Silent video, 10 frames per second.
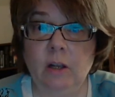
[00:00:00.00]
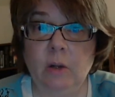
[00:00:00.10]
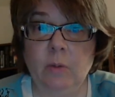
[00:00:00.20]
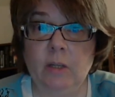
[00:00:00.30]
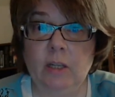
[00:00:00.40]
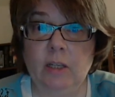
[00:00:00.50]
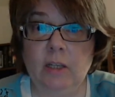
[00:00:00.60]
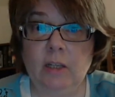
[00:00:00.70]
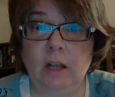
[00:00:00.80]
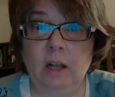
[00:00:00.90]
Okay,
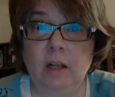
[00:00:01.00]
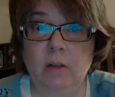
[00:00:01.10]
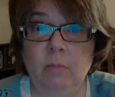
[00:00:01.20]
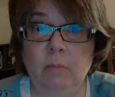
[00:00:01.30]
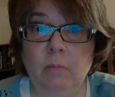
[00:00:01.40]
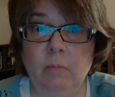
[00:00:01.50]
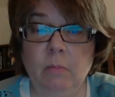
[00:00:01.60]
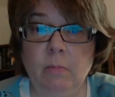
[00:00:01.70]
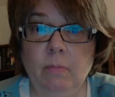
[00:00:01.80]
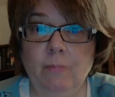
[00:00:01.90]

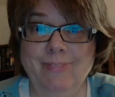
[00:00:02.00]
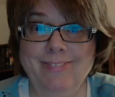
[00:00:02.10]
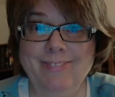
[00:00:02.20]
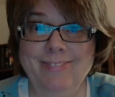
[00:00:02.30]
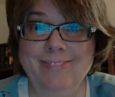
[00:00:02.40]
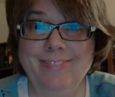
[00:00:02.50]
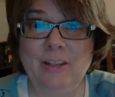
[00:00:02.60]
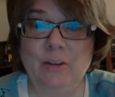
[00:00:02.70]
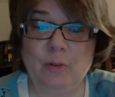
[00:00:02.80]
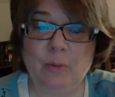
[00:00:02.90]

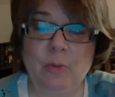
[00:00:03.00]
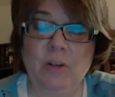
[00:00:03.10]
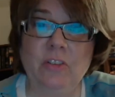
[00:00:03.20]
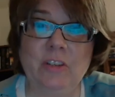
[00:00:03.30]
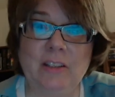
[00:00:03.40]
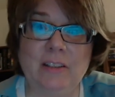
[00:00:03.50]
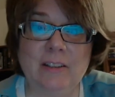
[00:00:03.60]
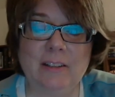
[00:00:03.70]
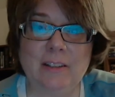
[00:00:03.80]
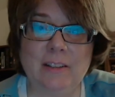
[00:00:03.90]
thank you for watching.
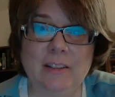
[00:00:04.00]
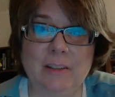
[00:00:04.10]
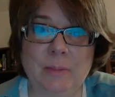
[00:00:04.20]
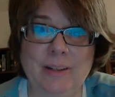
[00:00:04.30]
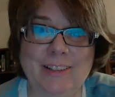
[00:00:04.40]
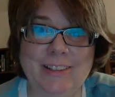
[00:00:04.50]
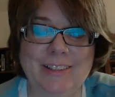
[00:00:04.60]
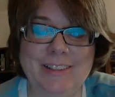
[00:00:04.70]
Bye.